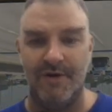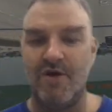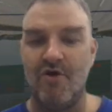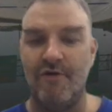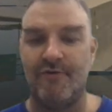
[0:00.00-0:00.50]
We
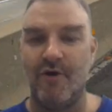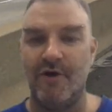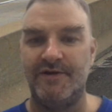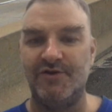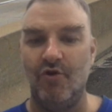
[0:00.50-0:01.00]
go through
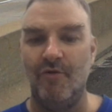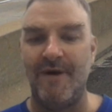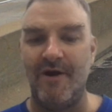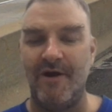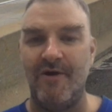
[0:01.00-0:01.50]
our toll
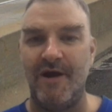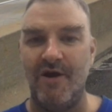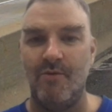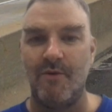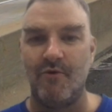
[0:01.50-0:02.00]
barrier
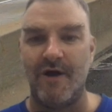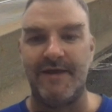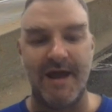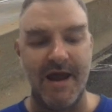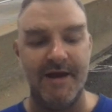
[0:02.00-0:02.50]
here when we're on
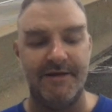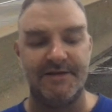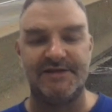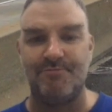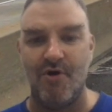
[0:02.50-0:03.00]
the Eden
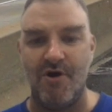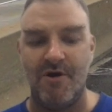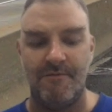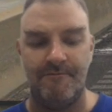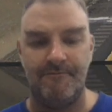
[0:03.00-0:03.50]
Spur,